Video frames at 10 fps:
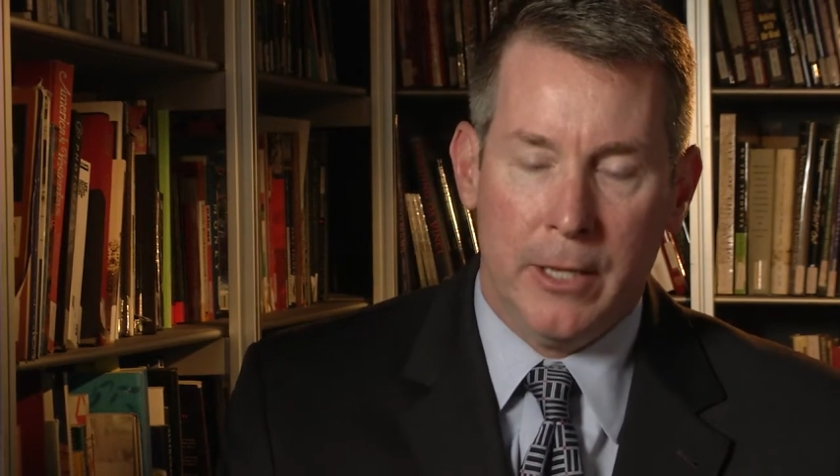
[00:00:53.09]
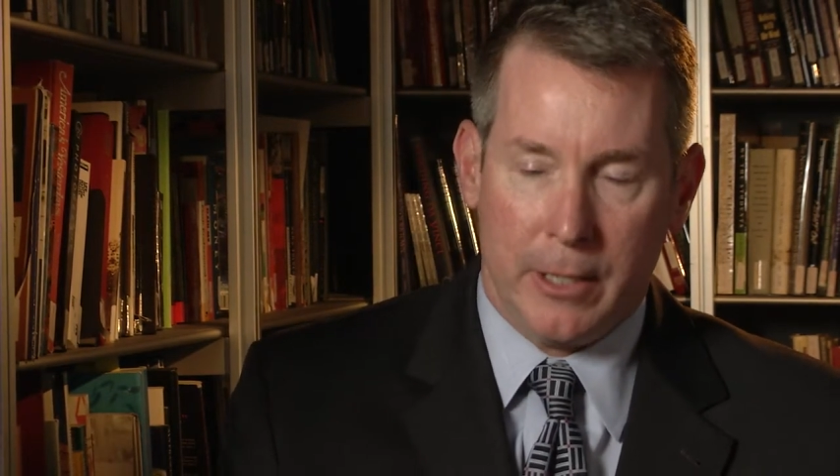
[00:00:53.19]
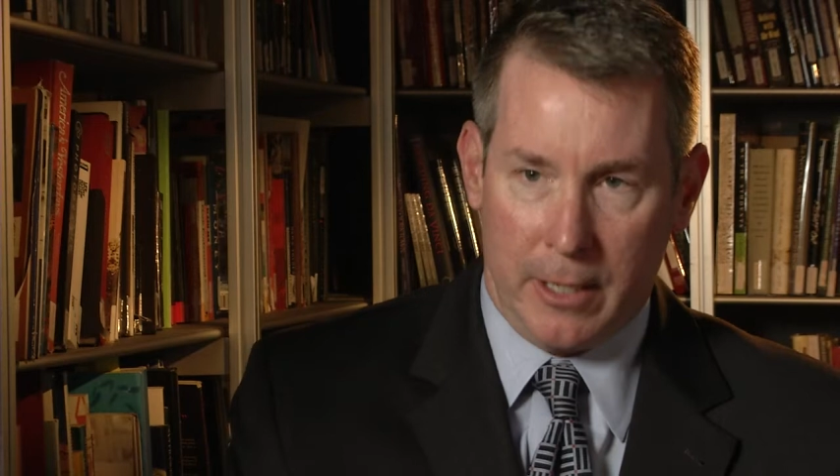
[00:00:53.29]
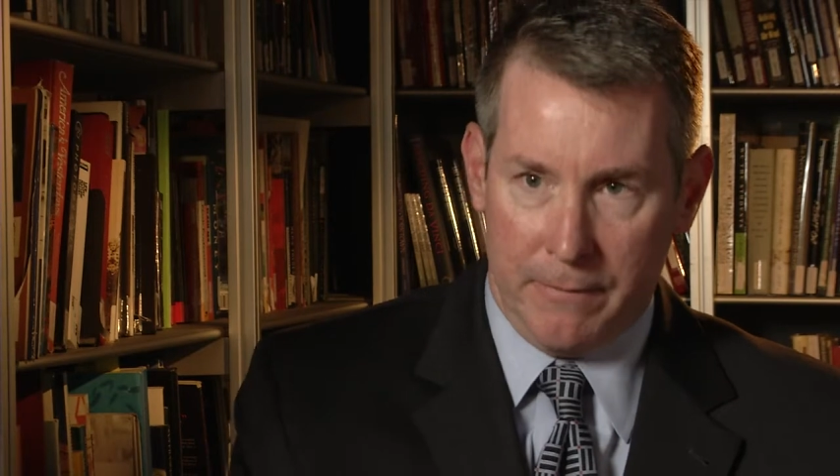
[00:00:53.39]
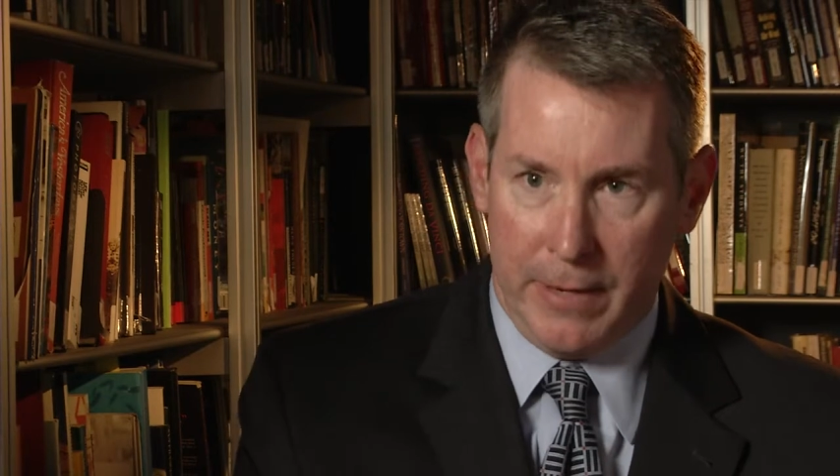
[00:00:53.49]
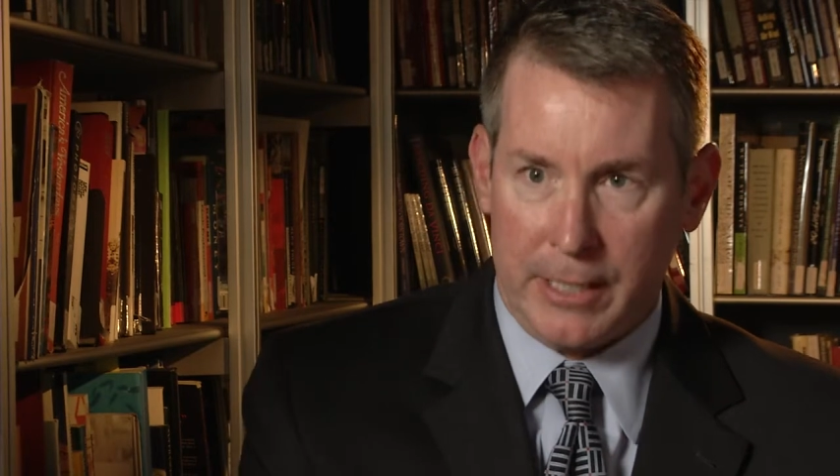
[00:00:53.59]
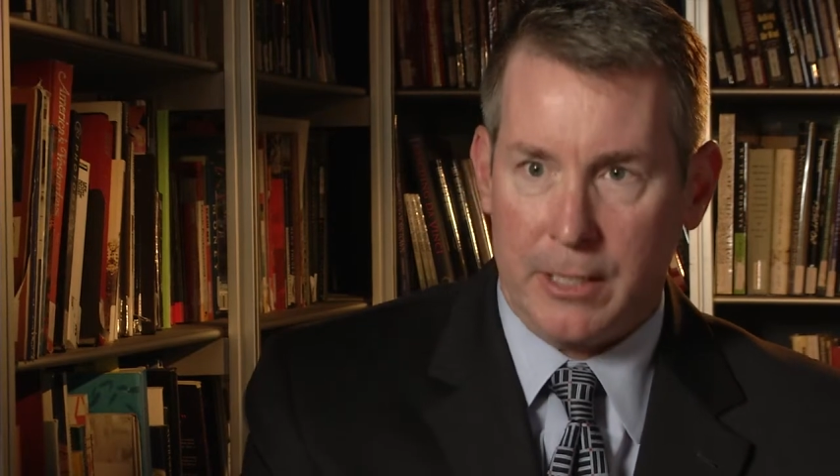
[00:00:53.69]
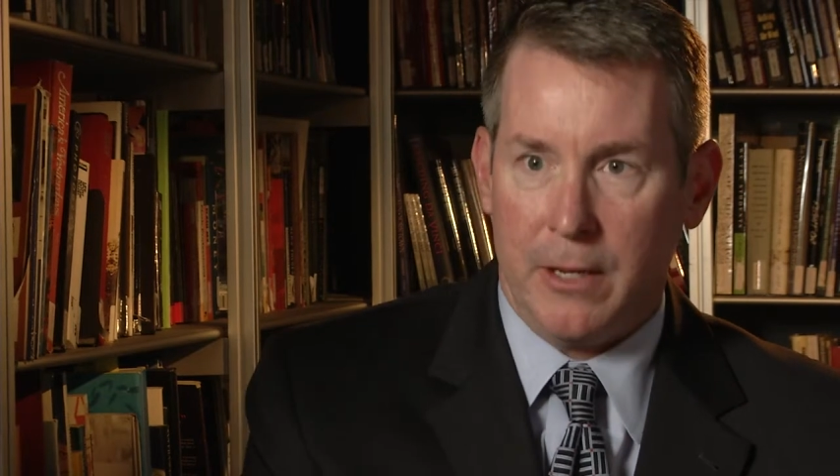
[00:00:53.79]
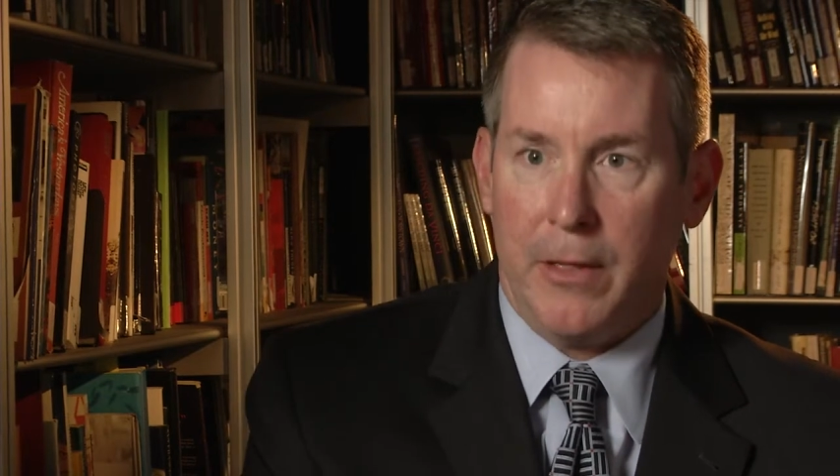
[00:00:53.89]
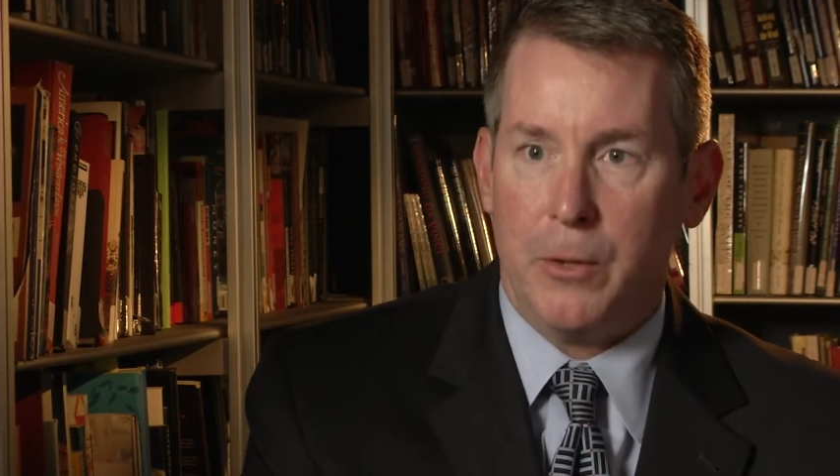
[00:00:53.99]
the
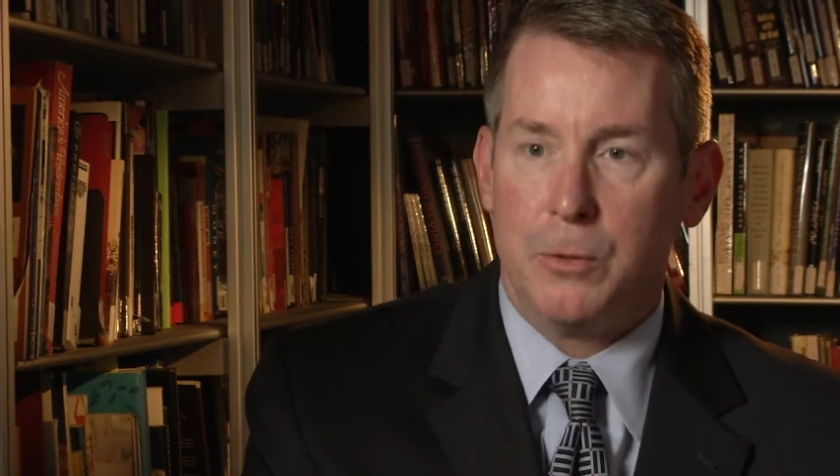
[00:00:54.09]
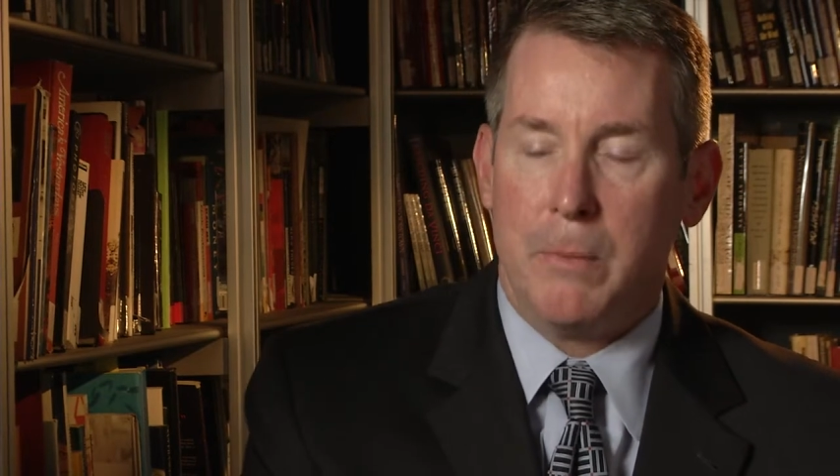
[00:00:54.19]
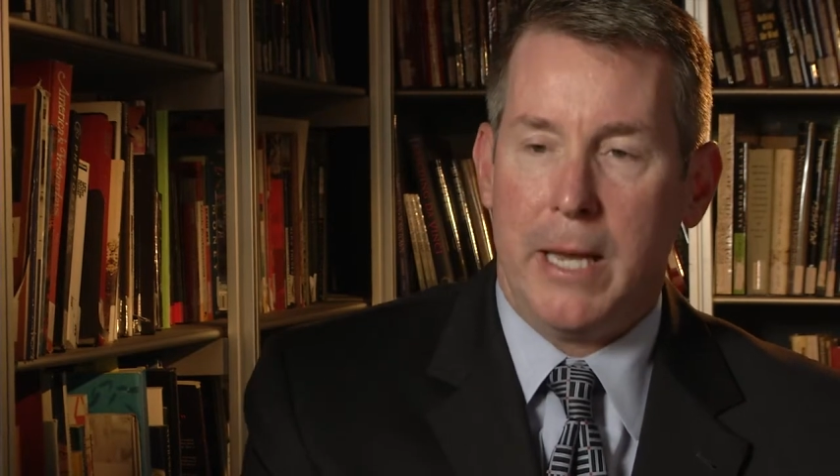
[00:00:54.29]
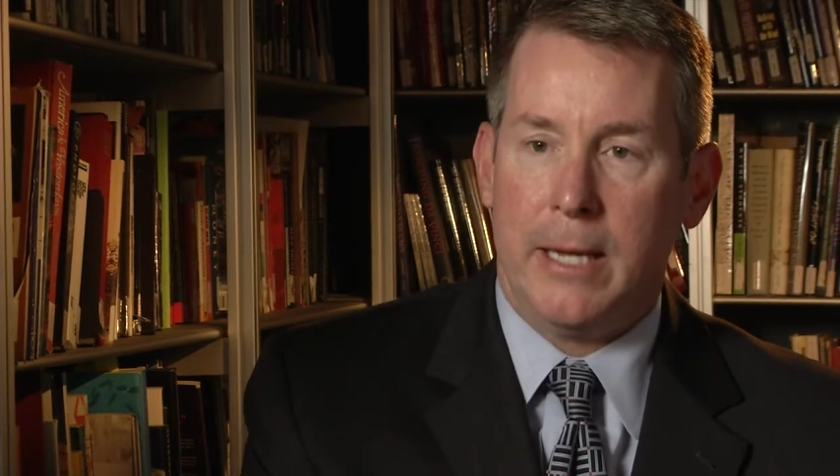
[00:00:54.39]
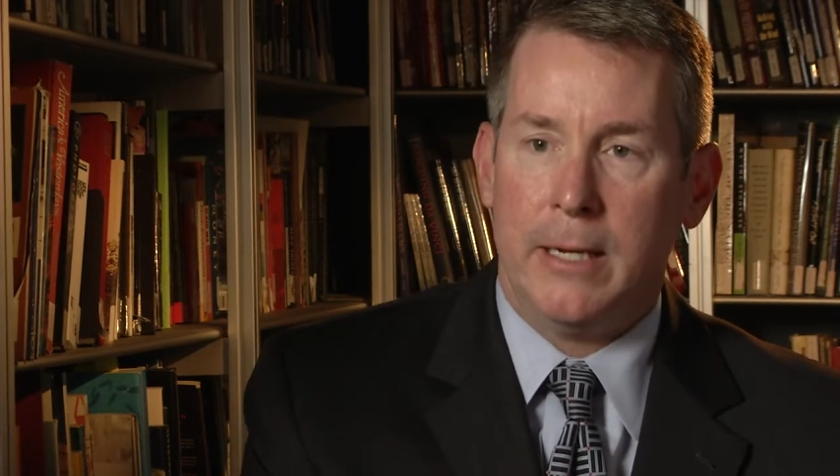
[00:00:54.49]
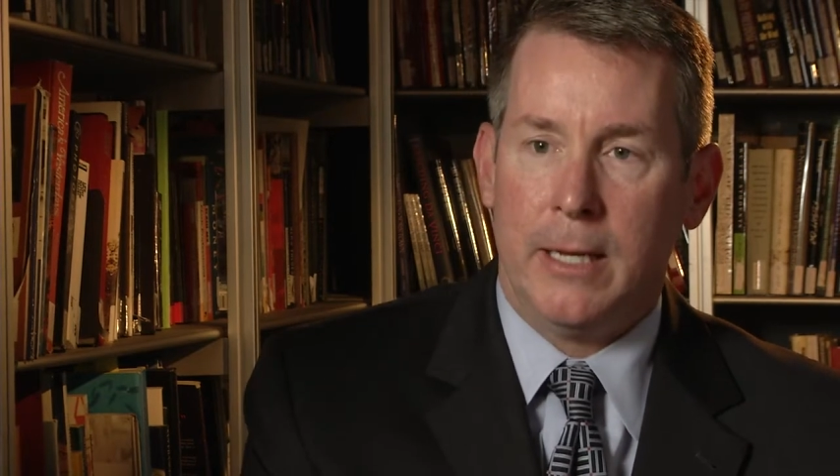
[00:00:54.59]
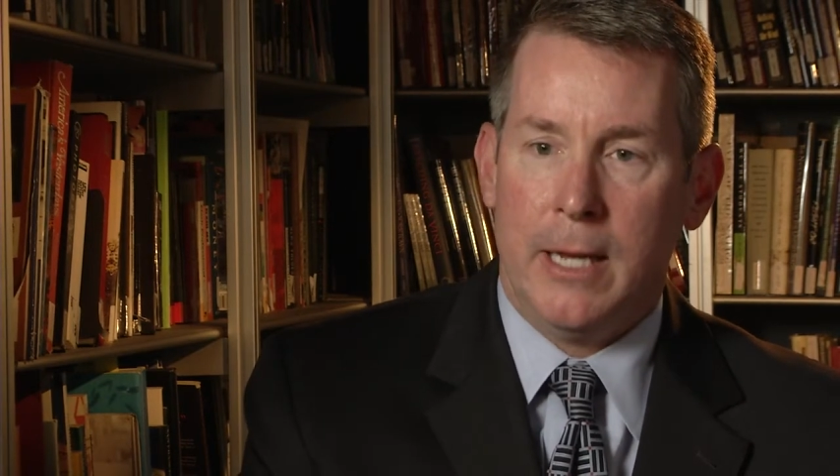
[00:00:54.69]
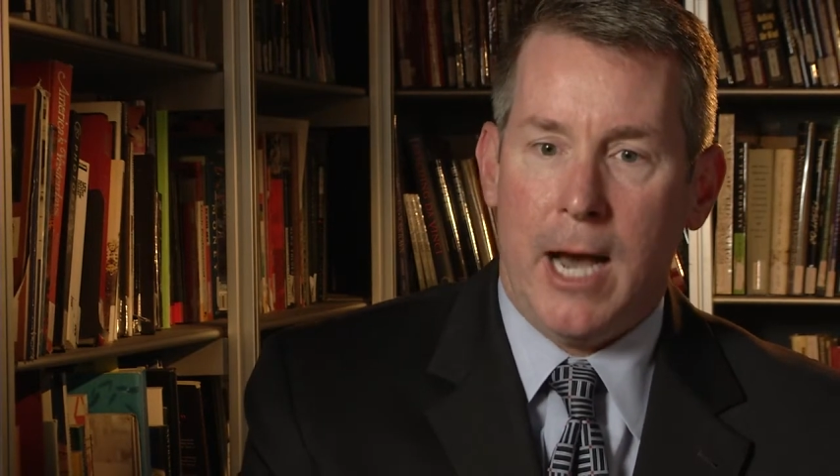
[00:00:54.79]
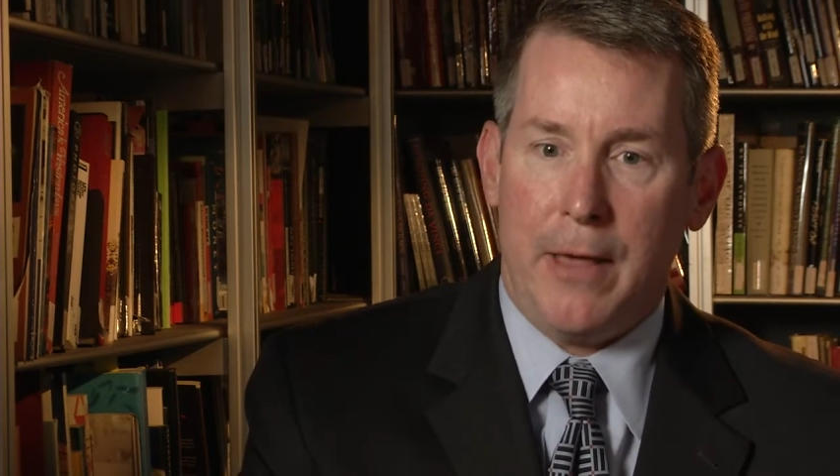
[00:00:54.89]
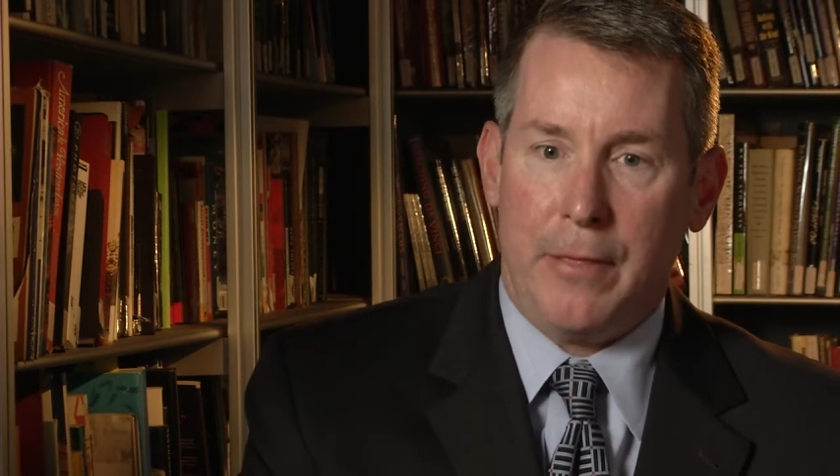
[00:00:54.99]
conviction of those men.
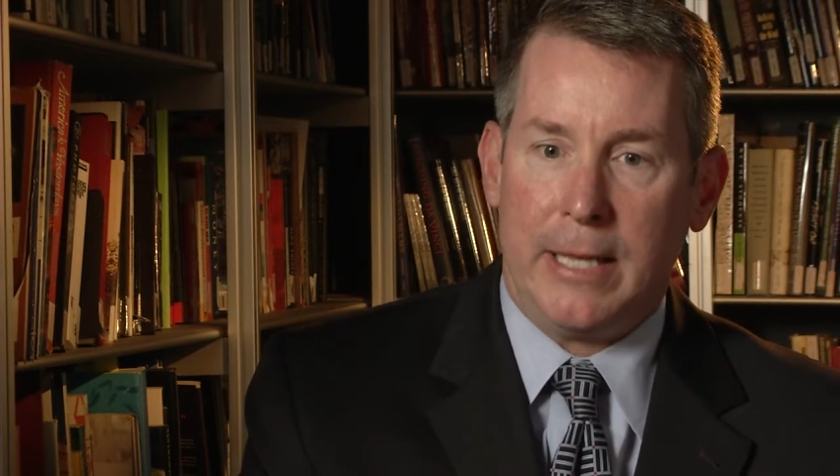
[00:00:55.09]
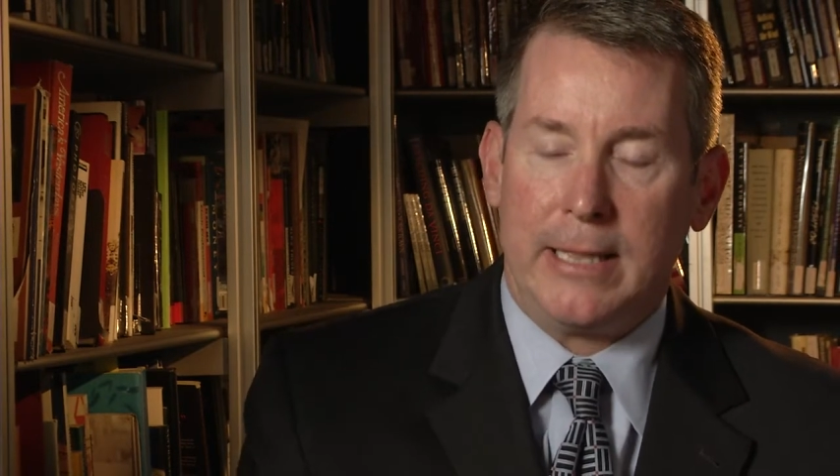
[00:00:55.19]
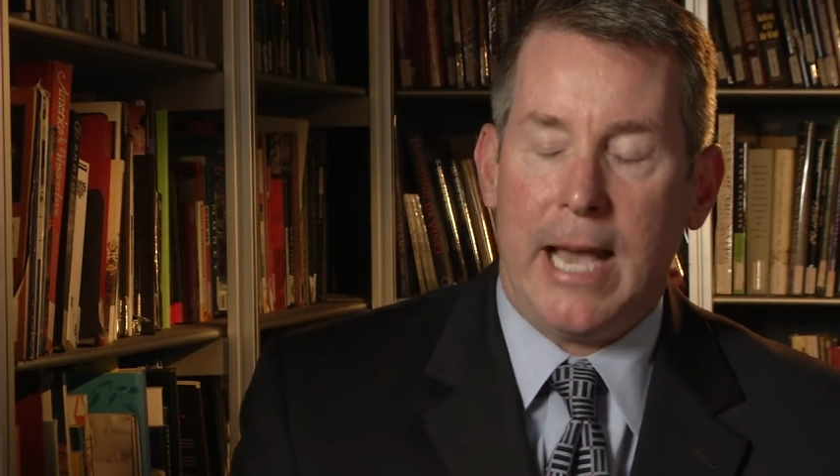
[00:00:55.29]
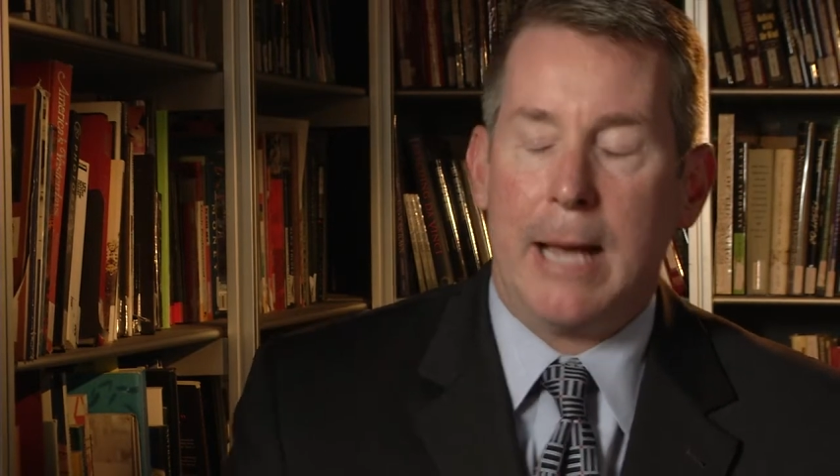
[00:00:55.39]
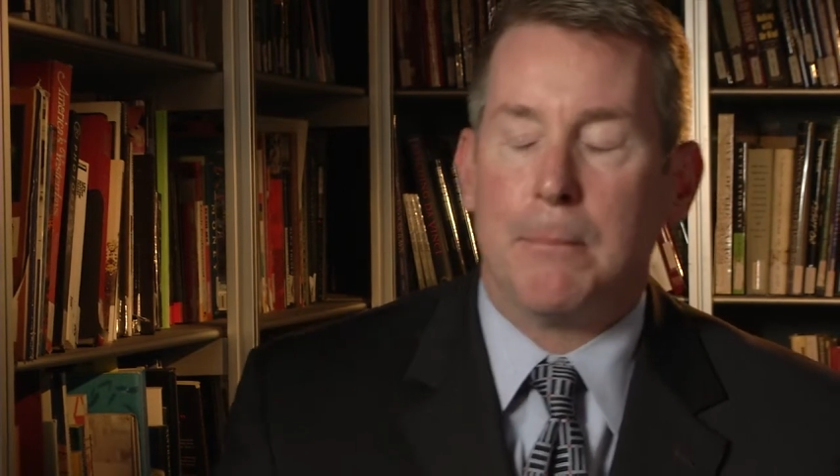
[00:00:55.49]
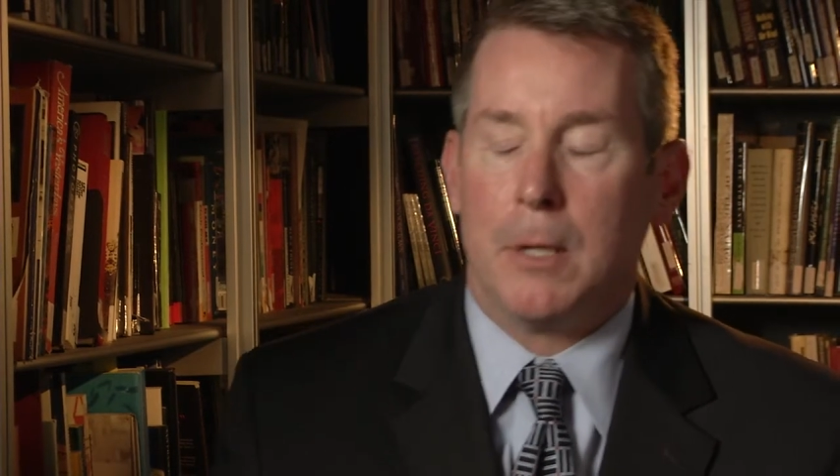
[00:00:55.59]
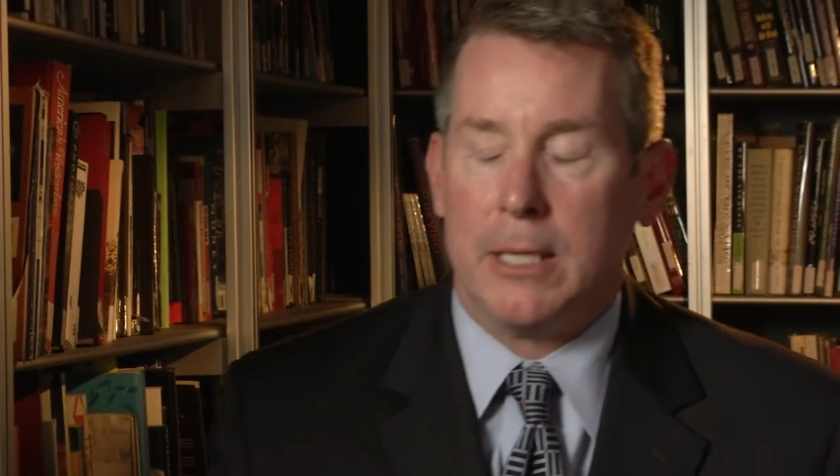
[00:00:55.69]
I think that